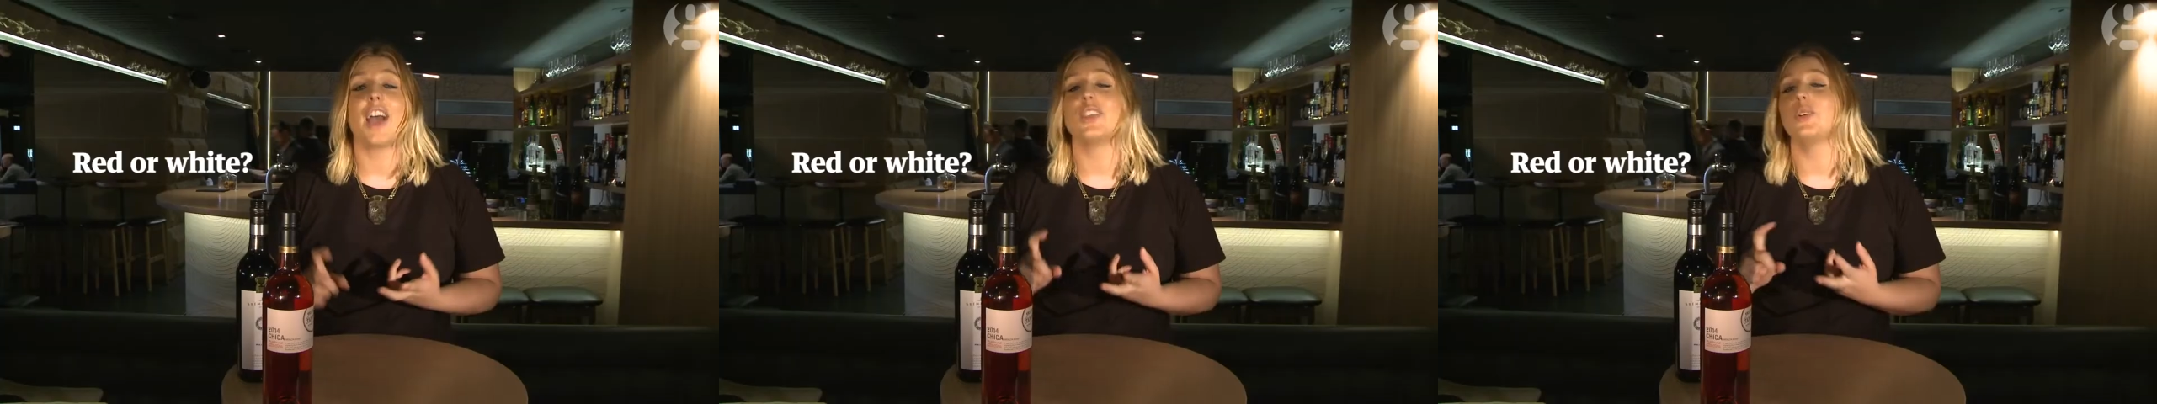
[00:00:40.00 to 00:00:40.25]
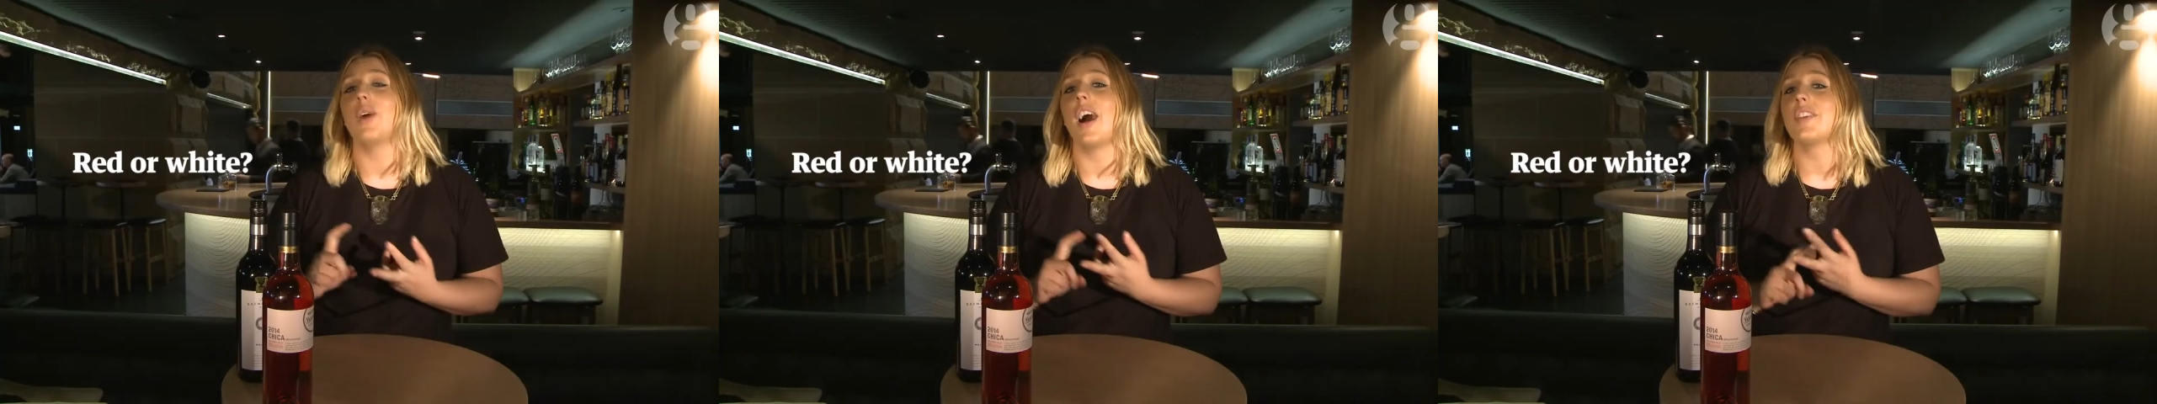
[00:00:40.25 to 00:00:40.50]
Are
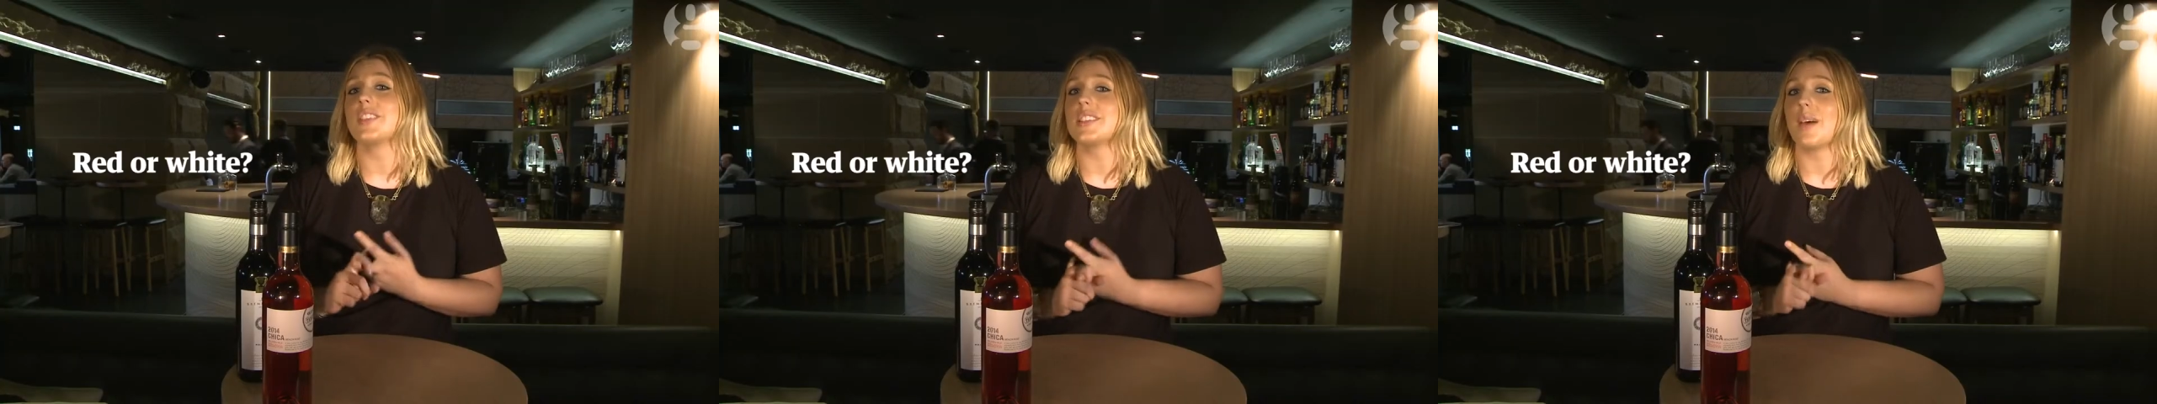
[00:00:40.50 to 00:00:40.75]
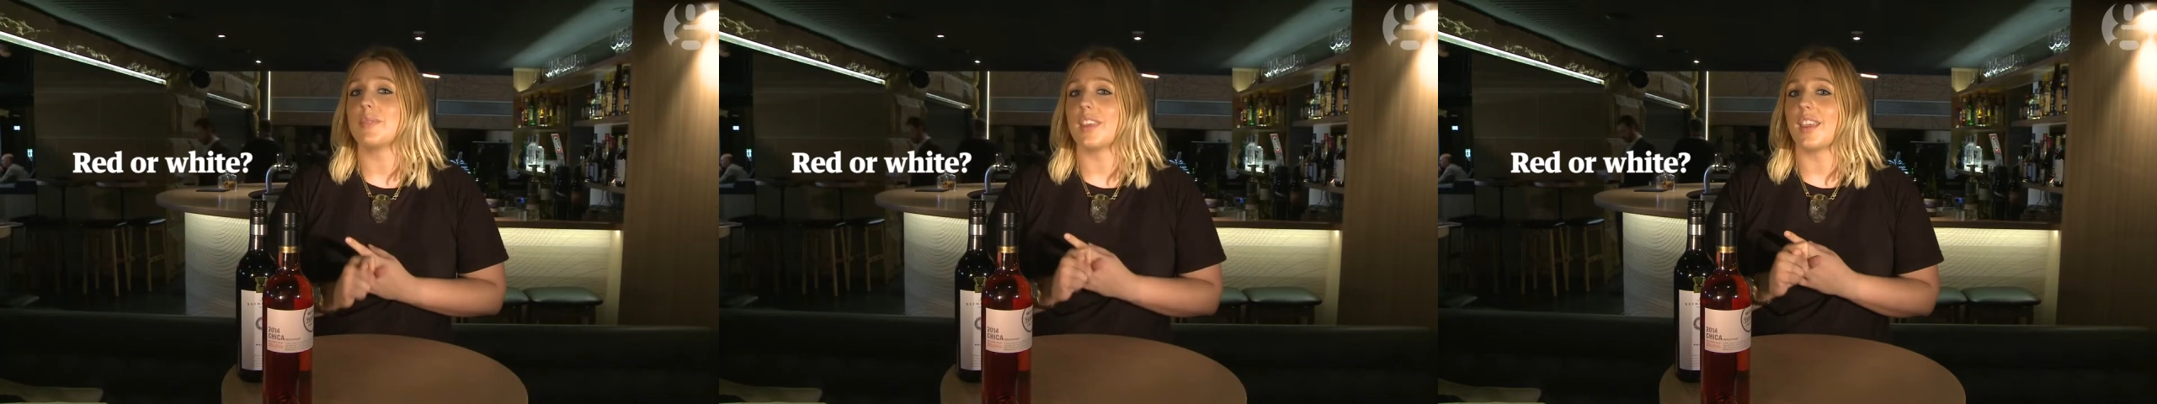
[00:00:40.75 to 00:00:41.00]
you after
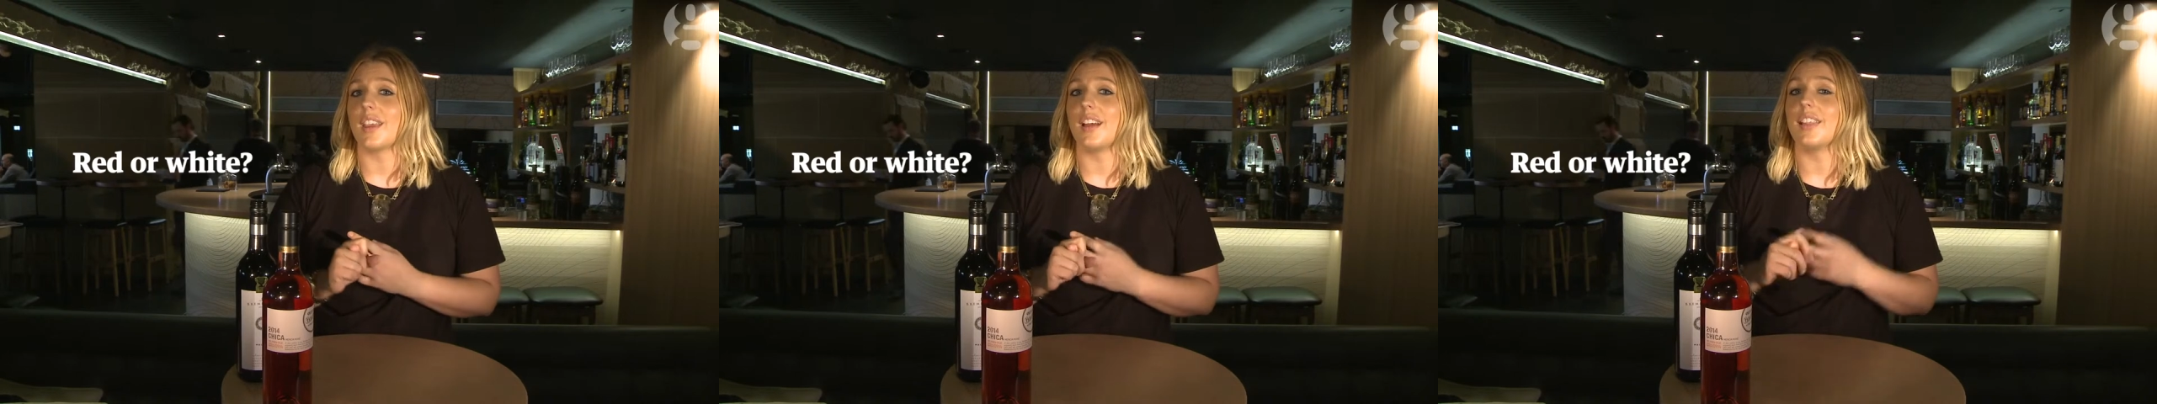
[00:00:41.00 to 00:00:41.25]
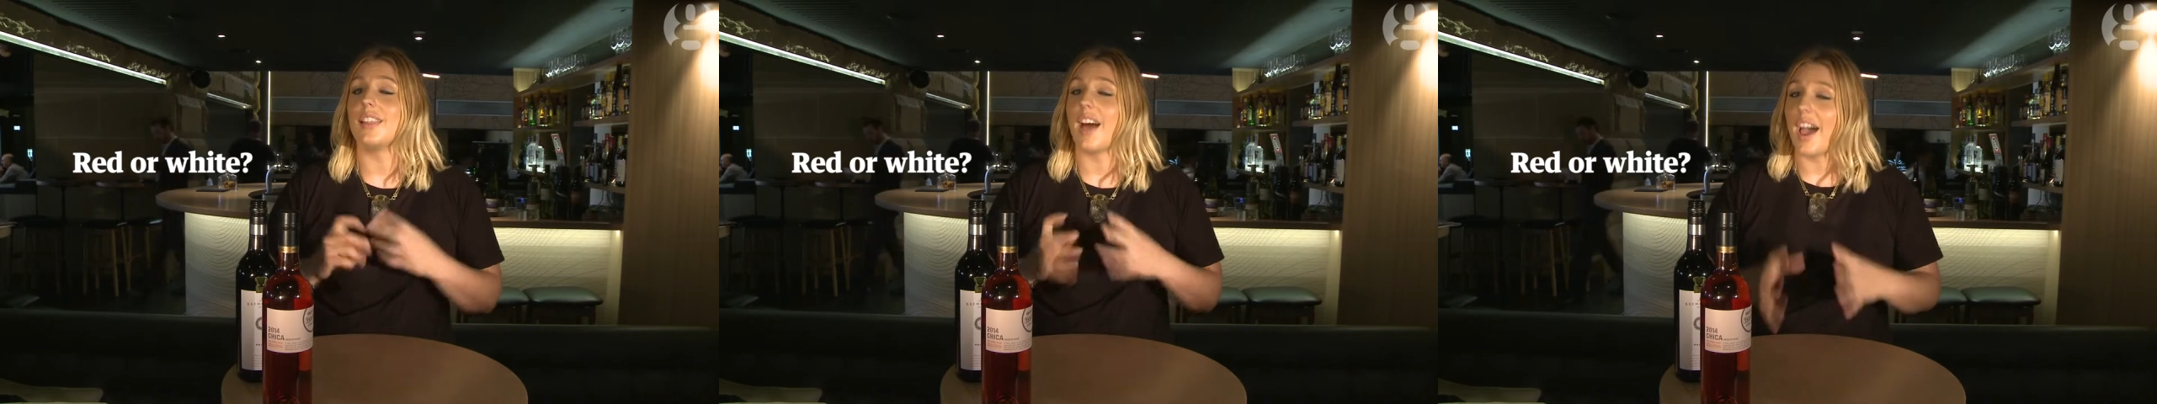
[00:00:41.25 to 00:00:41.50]
something
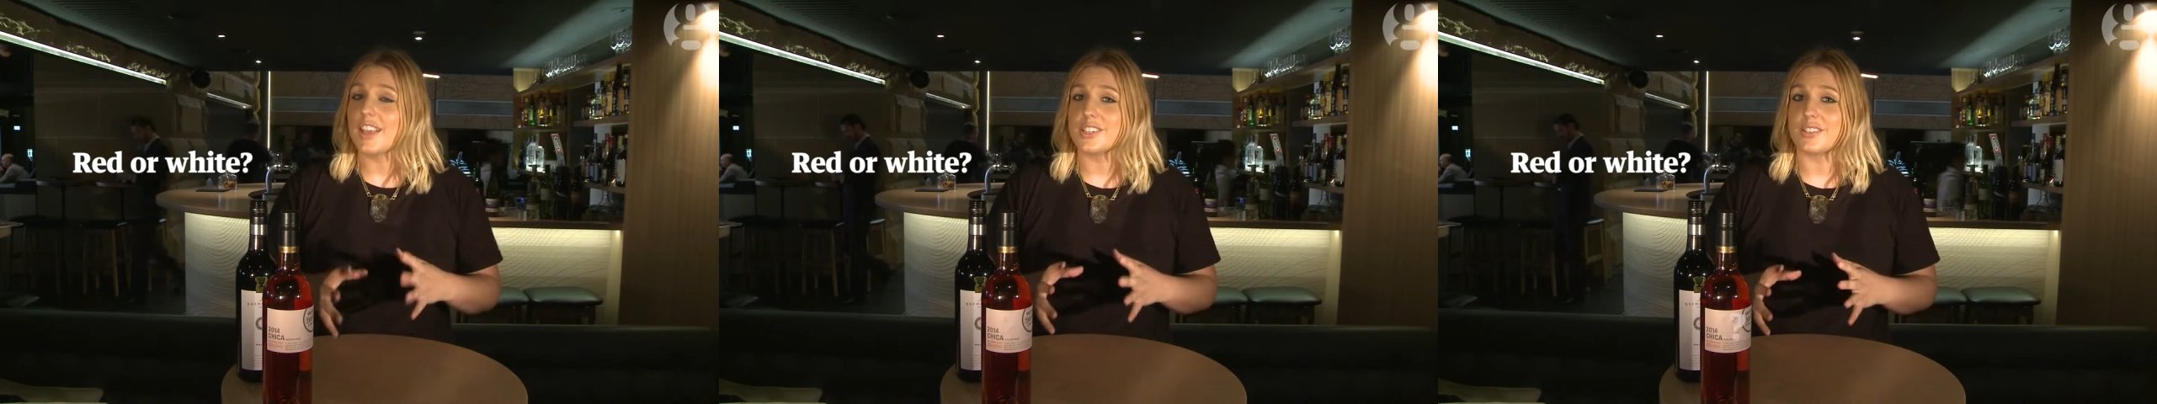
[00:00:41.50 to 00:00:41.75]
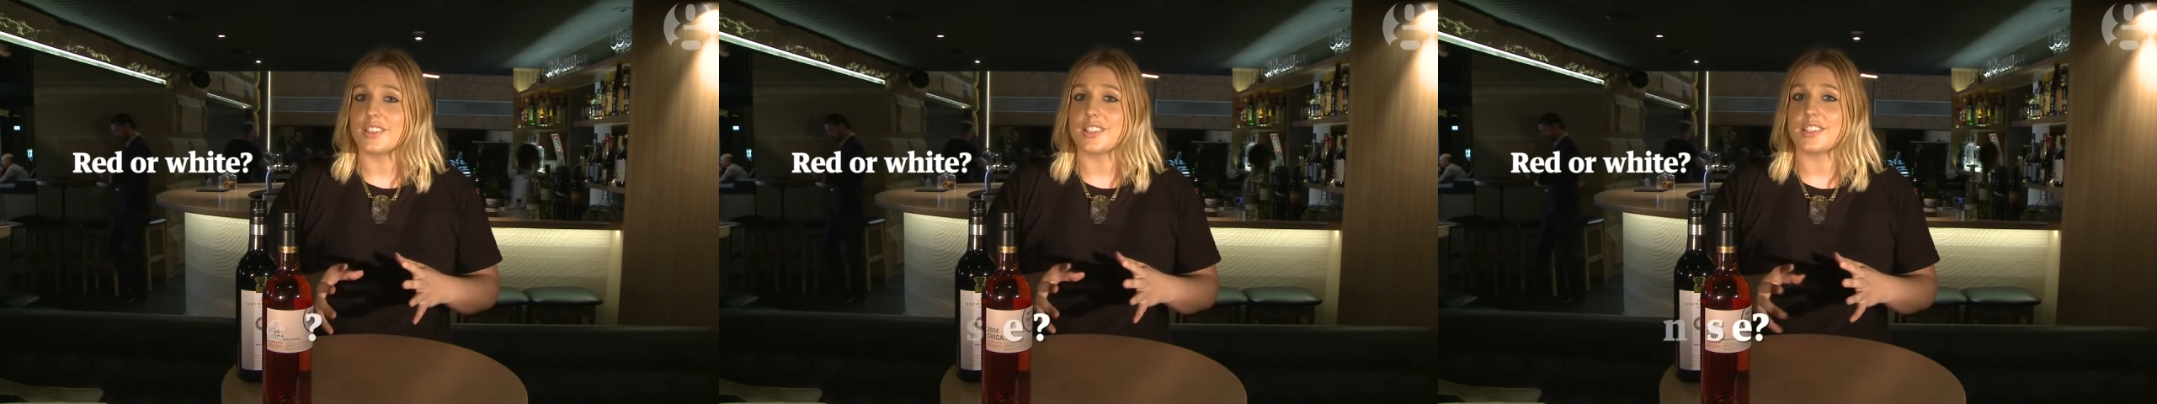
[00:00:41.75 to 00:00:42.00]

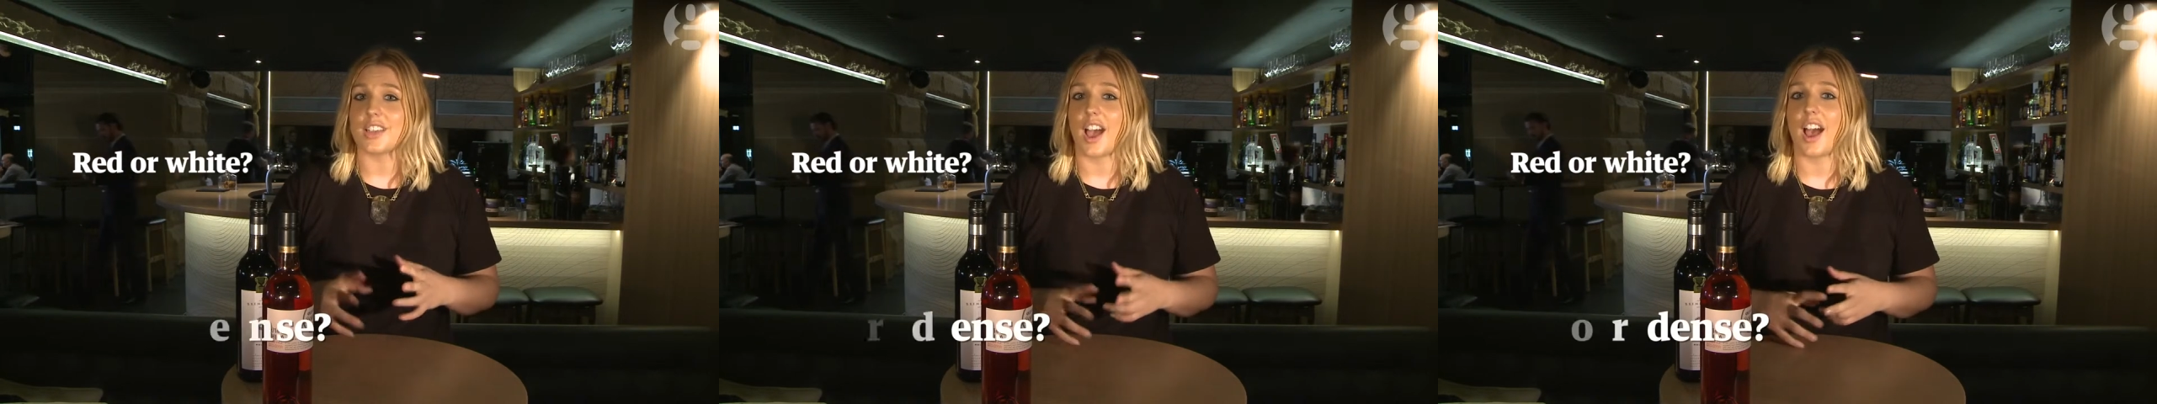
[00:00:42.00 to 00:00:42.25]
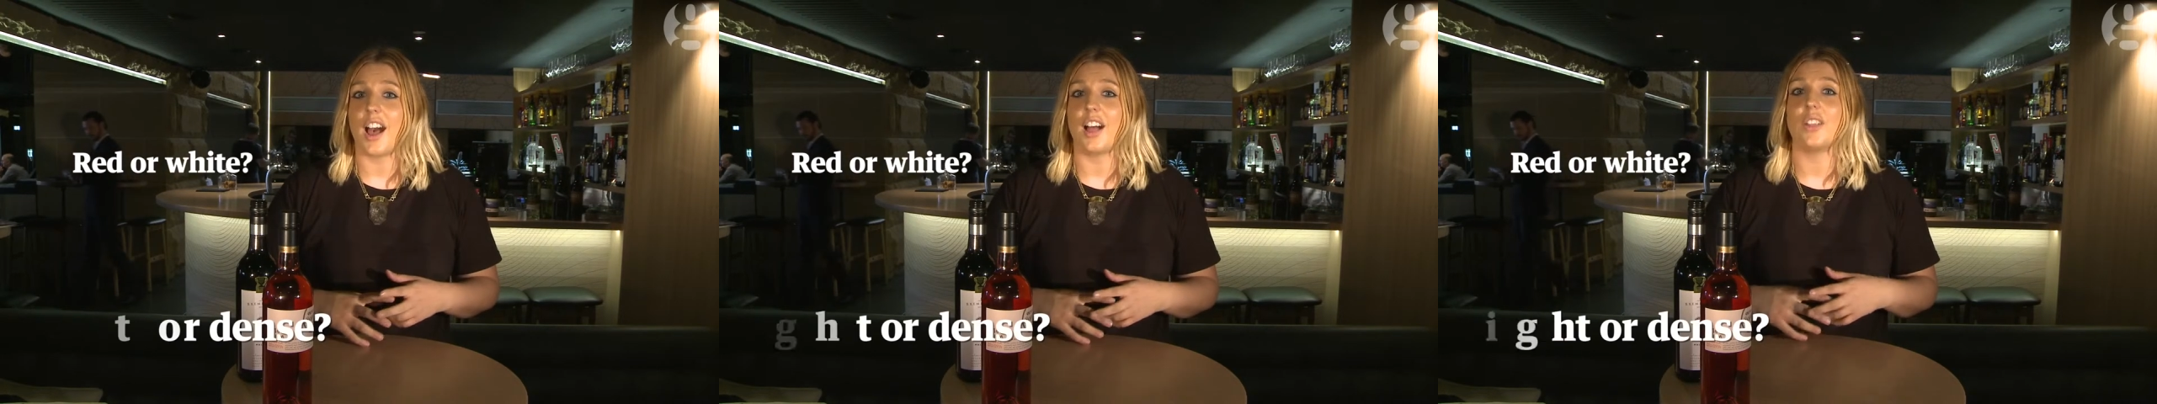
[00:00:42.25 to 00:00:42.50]
lighter in
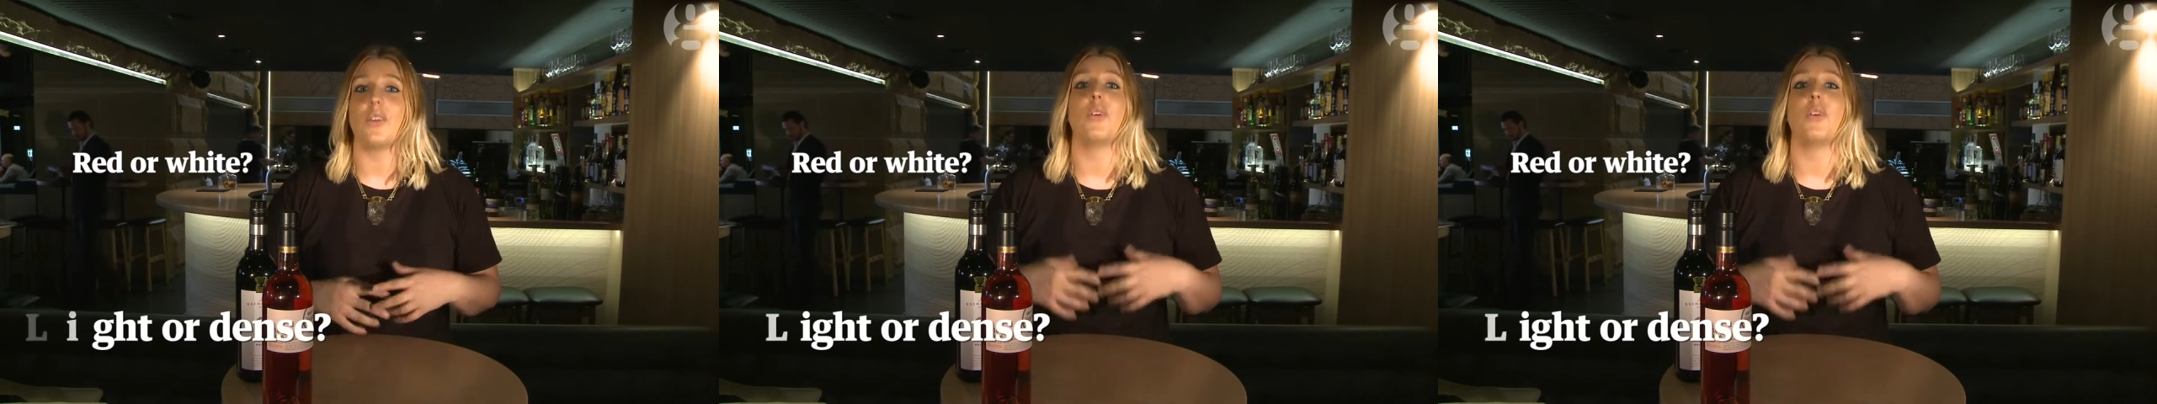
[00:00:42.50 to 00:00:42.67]
style